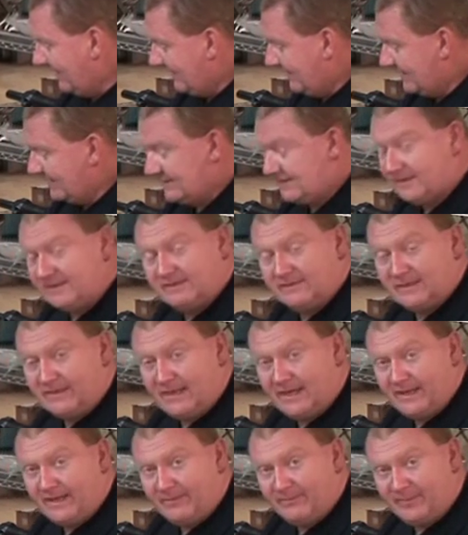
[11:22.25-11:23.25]
is
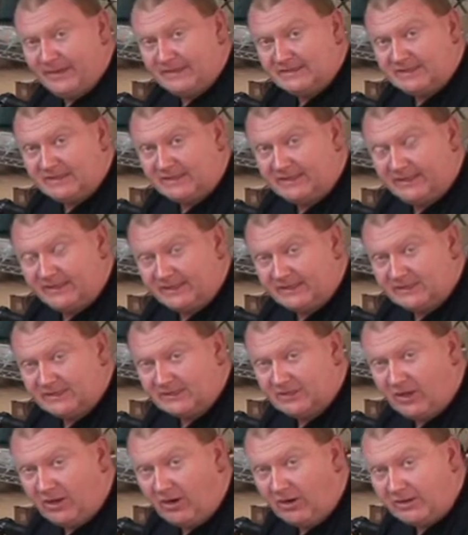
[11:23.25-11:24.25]
basically a
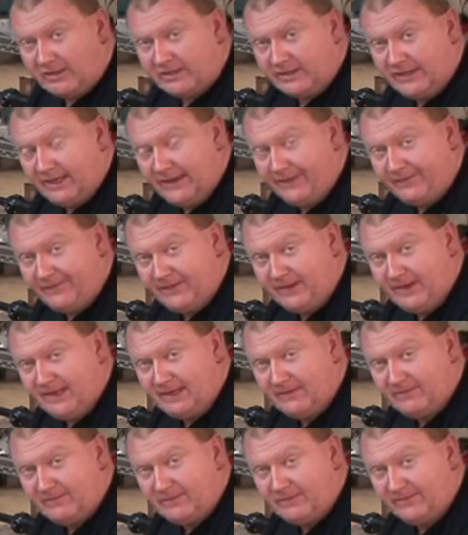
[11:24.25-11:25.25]
stock
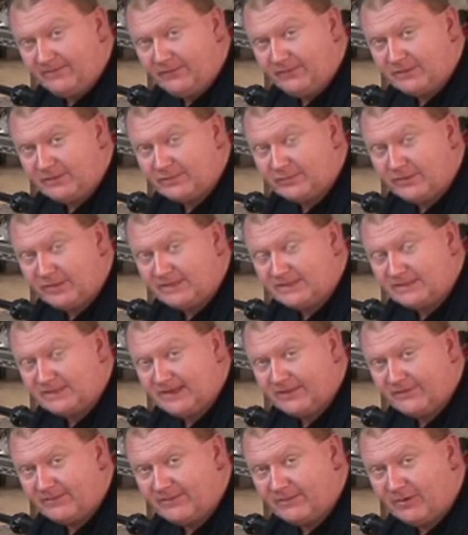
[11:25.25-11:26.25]
FE
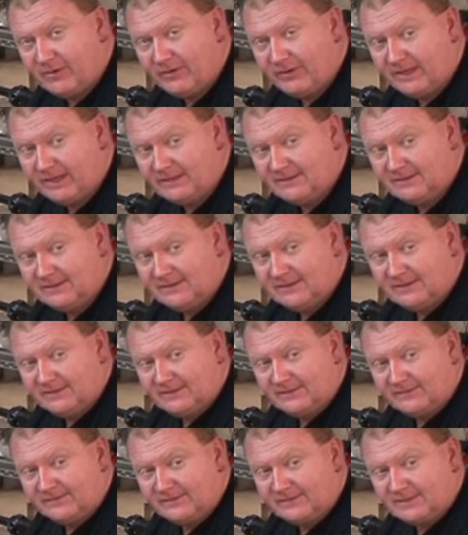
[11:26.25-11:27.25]
427 motor
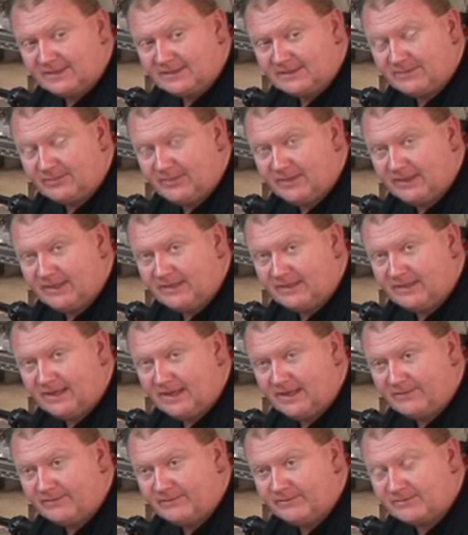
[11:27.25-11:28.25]
that's been
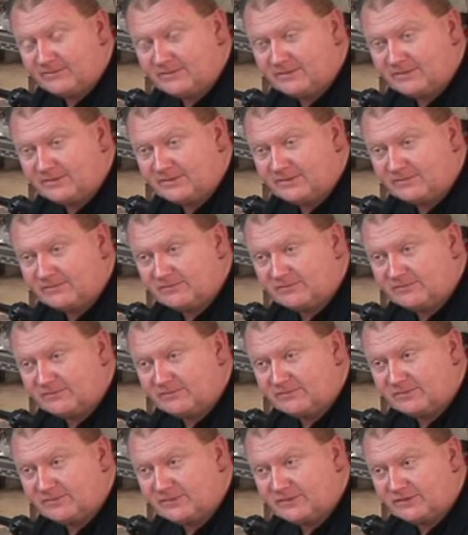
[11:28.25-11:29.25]

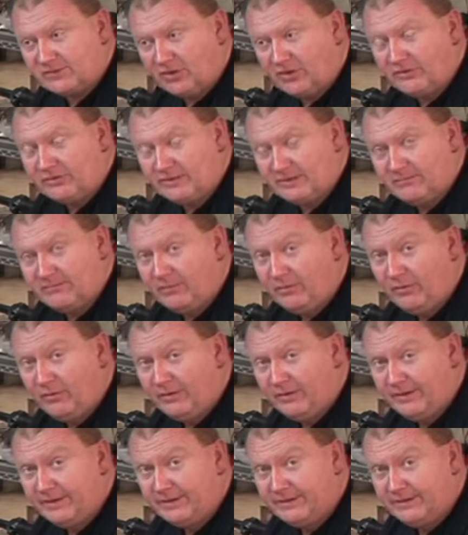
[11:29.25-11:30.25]
stroked and
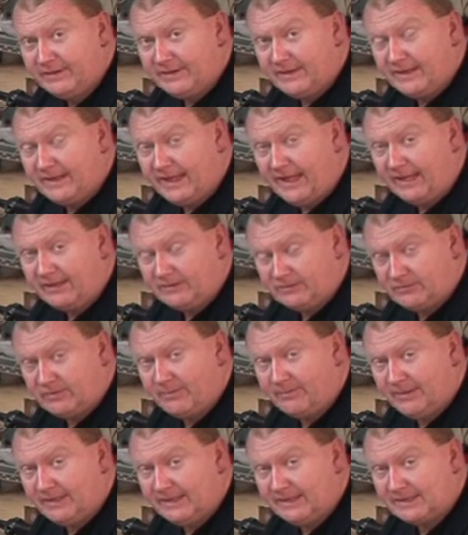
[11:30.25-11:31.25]
bored out to
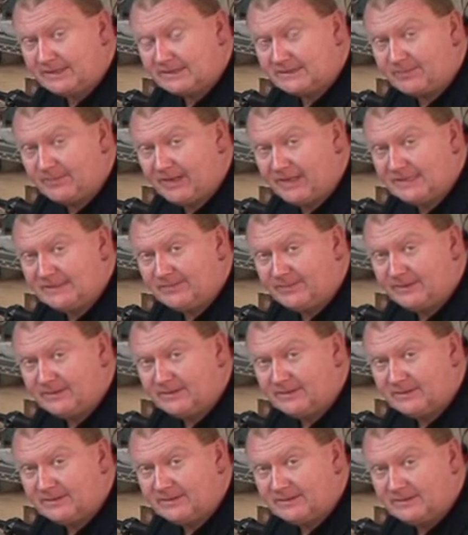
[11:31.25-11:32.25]
a bigger
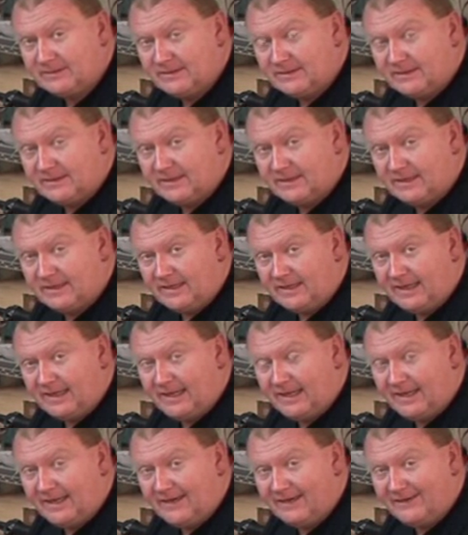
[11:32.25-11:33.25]
displacement,
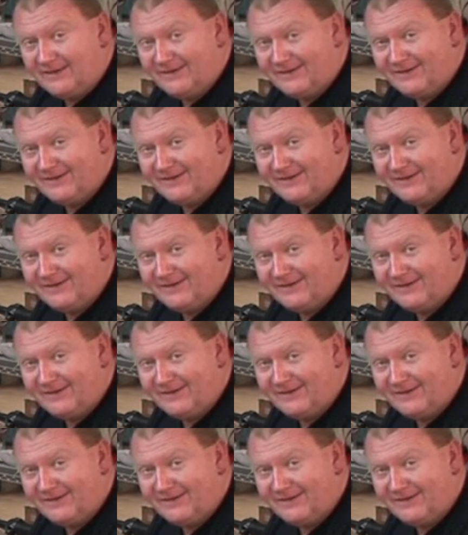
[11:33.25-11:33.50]
and